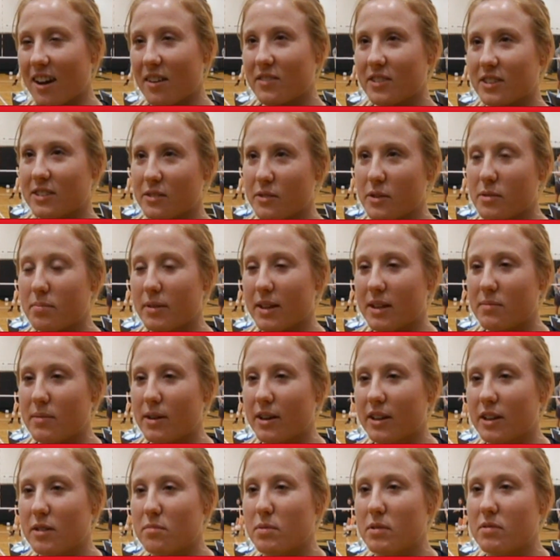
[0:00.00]
Obviously, we played
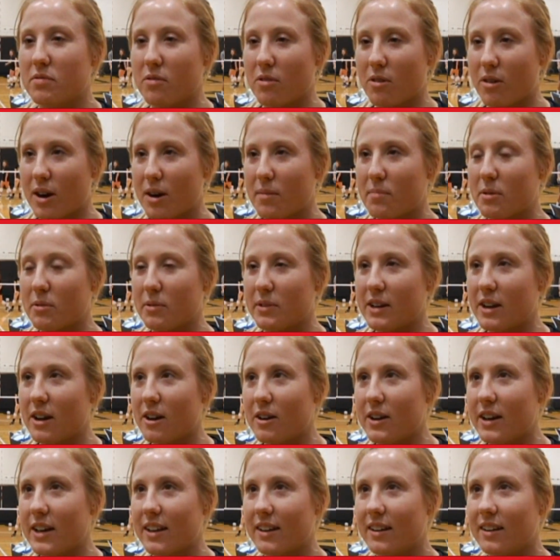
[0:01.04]
Maryland before, but we know
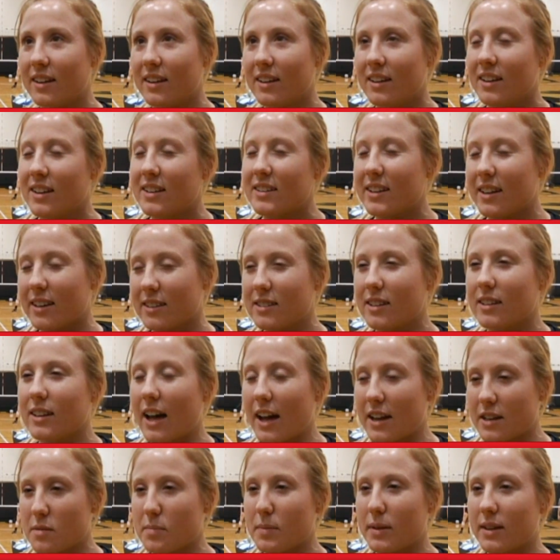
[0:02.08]
it takes a
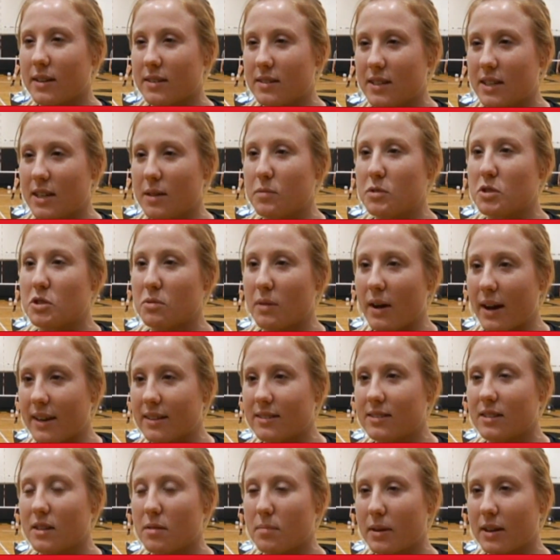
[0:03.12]
lot to beat a team
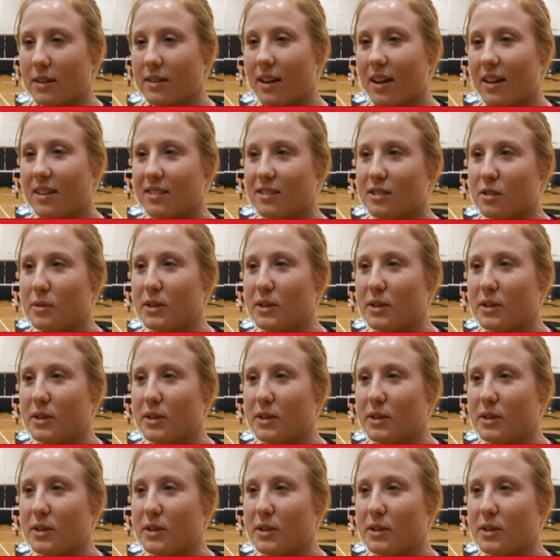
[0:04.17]
twice in the Big Ten, so